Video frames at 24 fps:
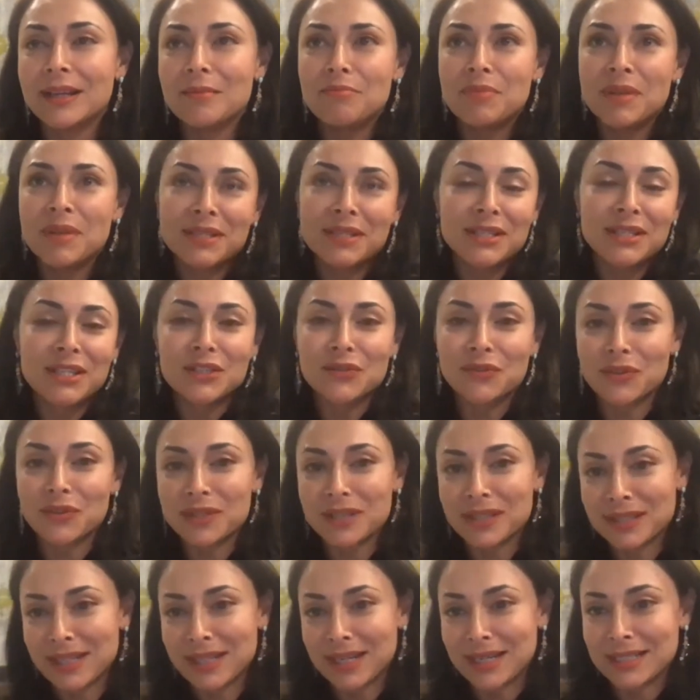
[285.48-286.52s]
business
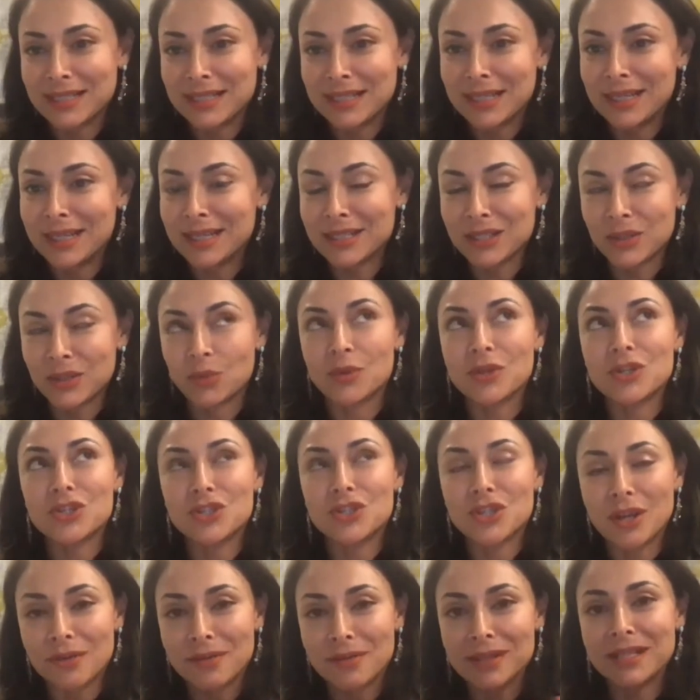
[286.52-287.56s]
versus IT. It's we
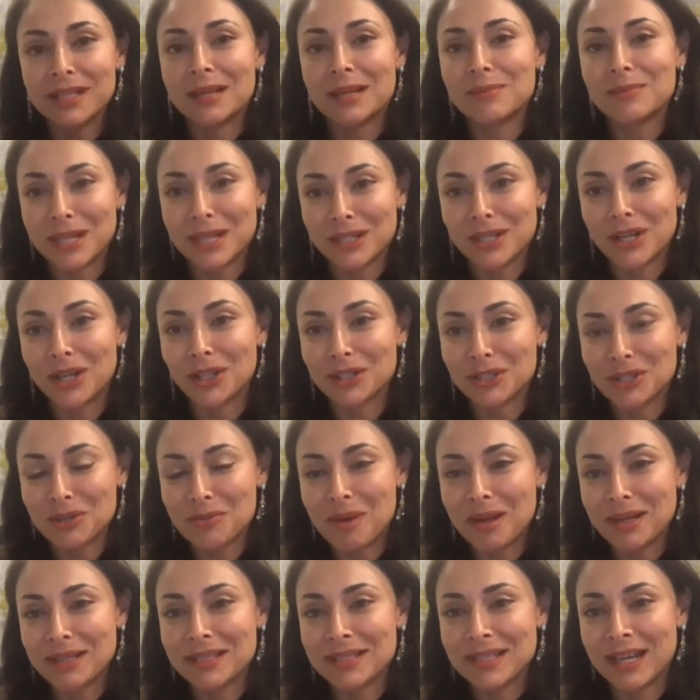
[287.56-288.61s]
share the same technology
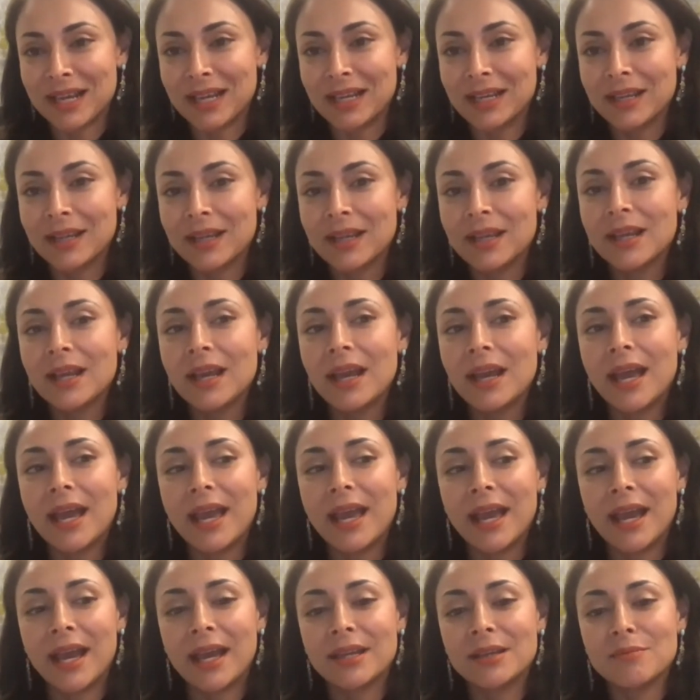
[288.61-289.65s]
mindset.
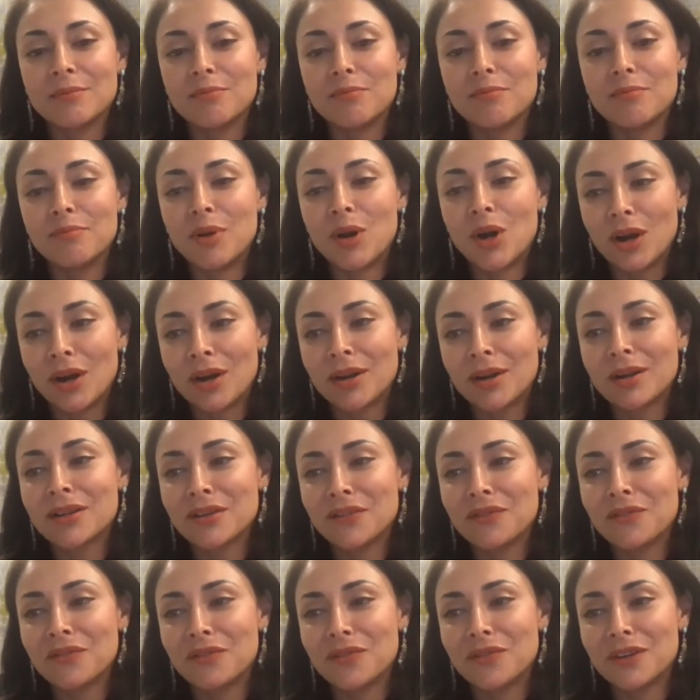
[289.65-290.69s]
And part
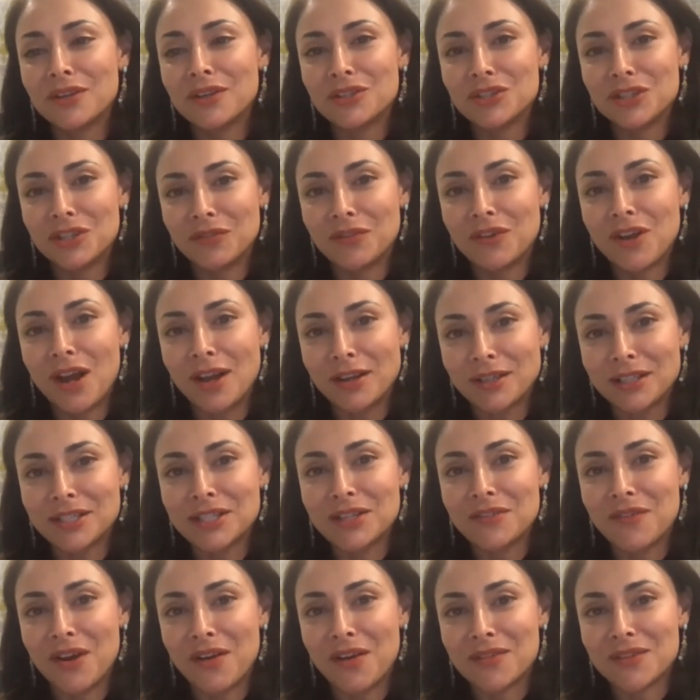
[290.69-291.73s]
of a chief
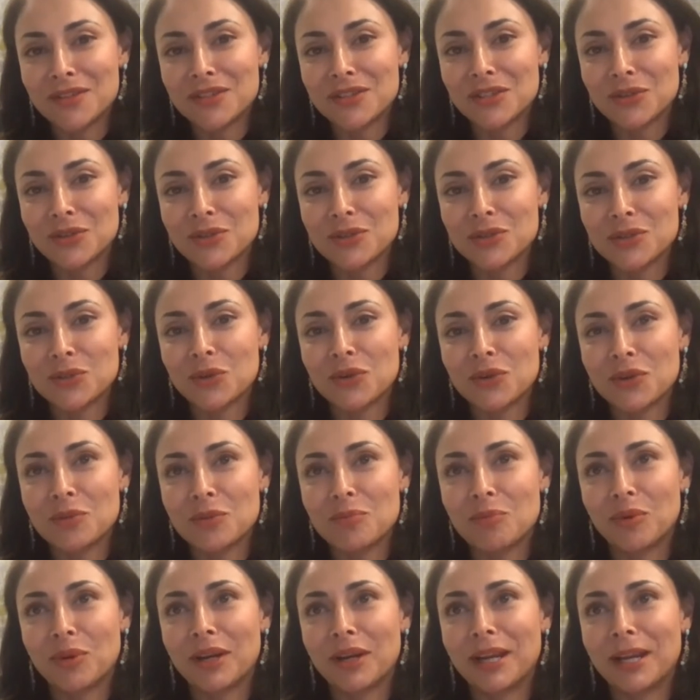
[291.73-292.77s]
cognitive officer is sort of to
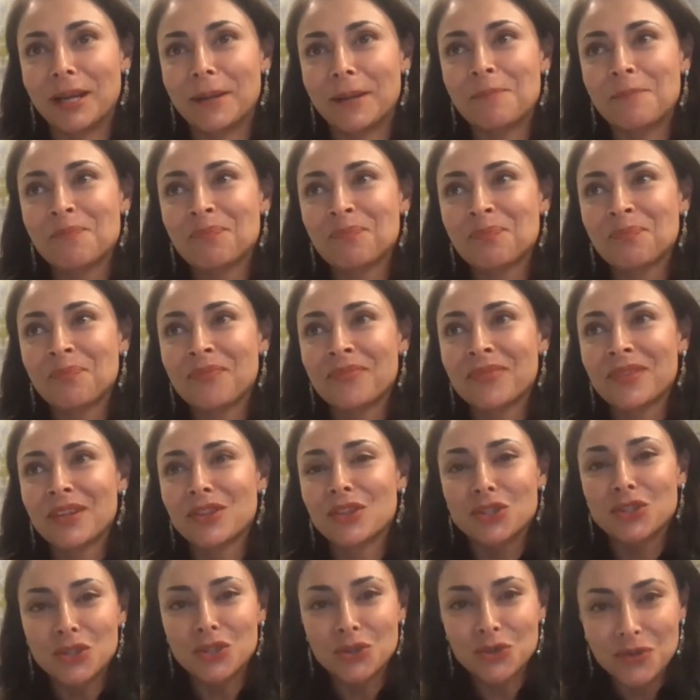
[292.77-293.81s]
bring
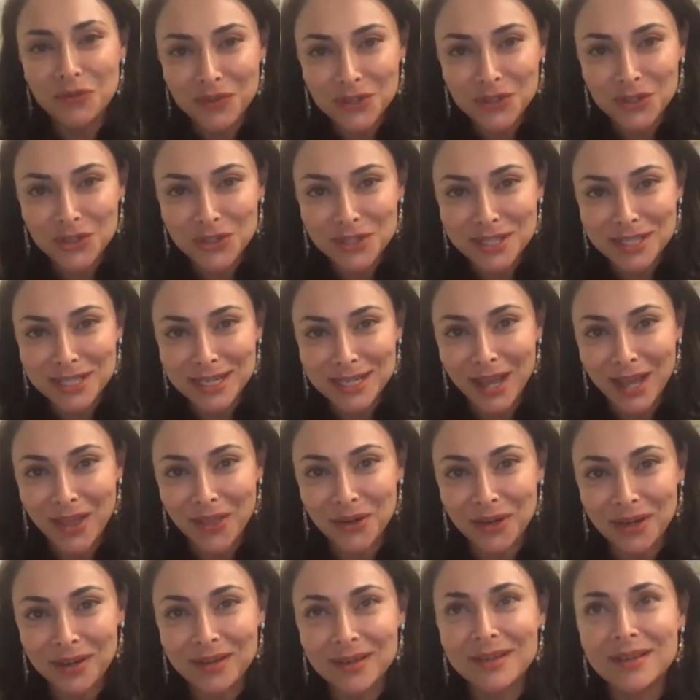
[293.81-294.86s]
the two divisions
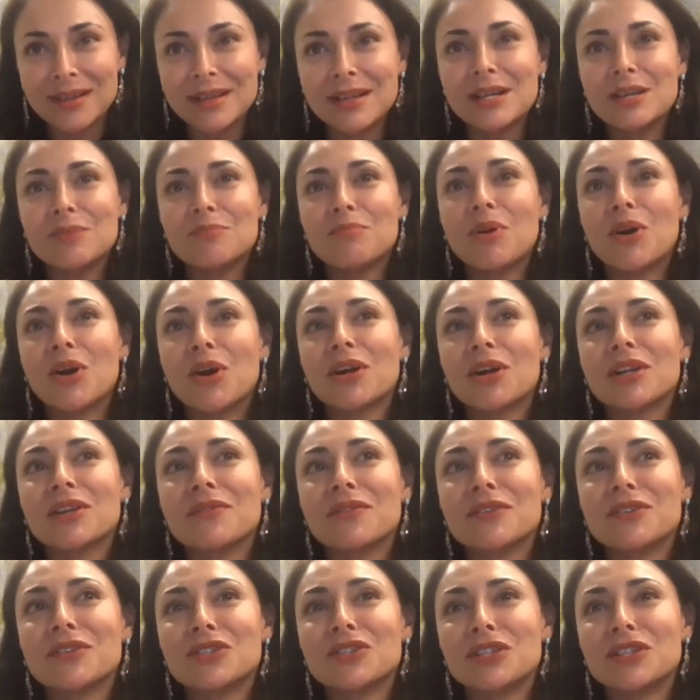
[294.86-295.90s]
together. Part of
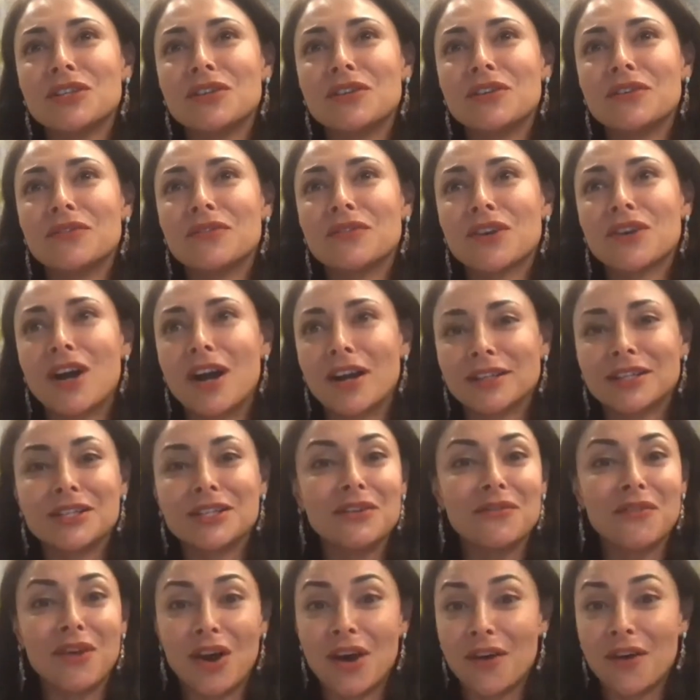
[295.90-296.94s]
a chief
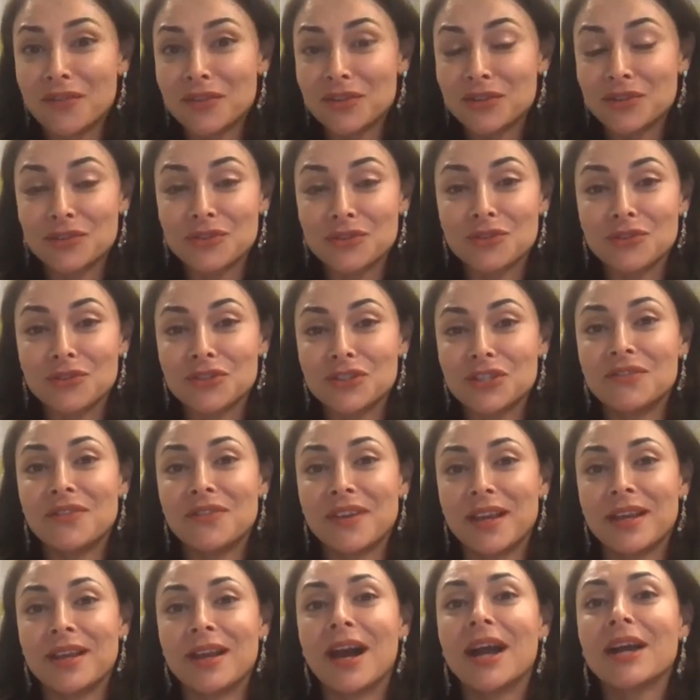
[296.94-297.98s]
cognitive officer's or chief
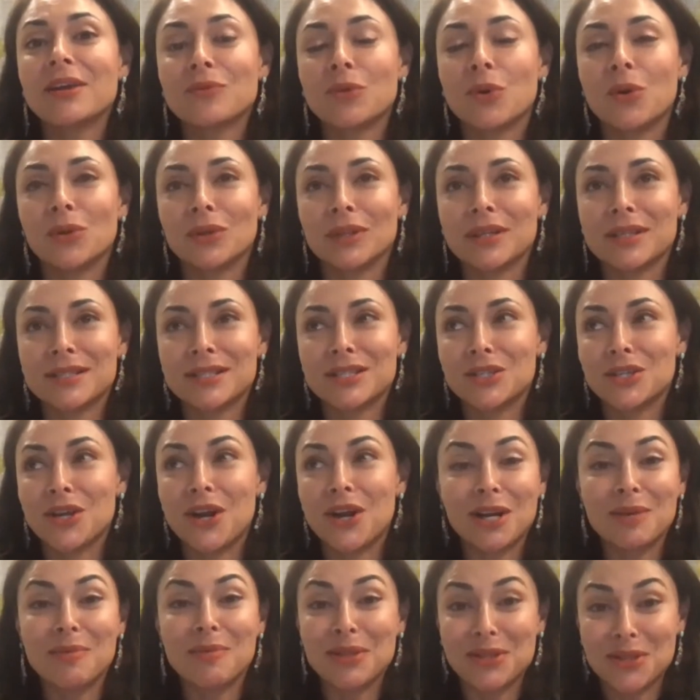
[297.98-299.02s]
AI role is to
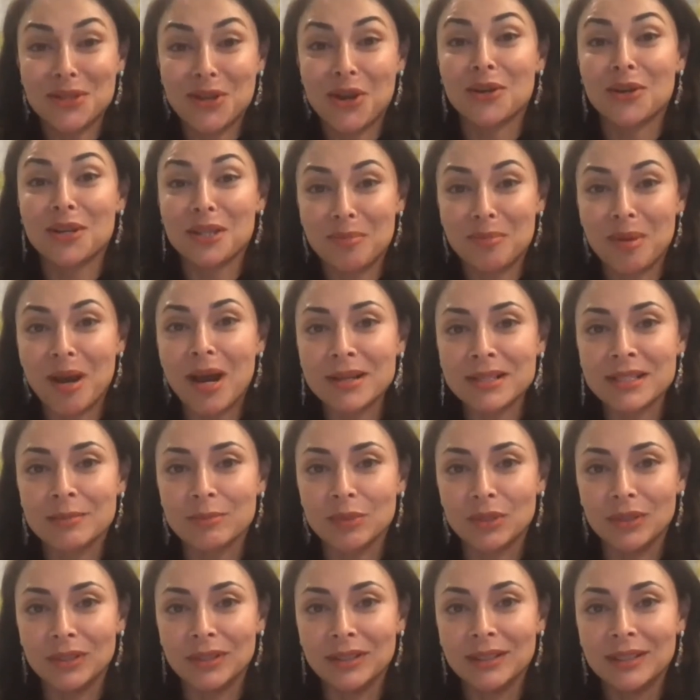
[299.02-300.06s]
talk about the art of the
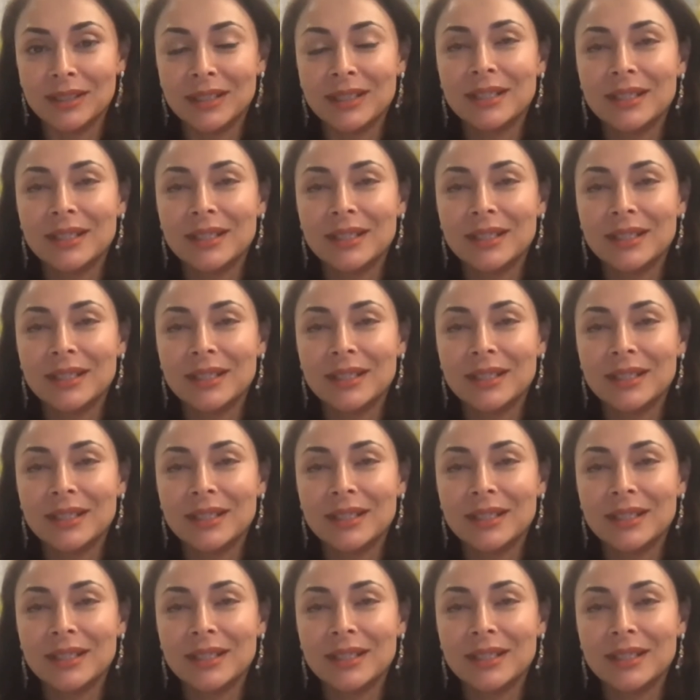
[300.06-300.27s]
possible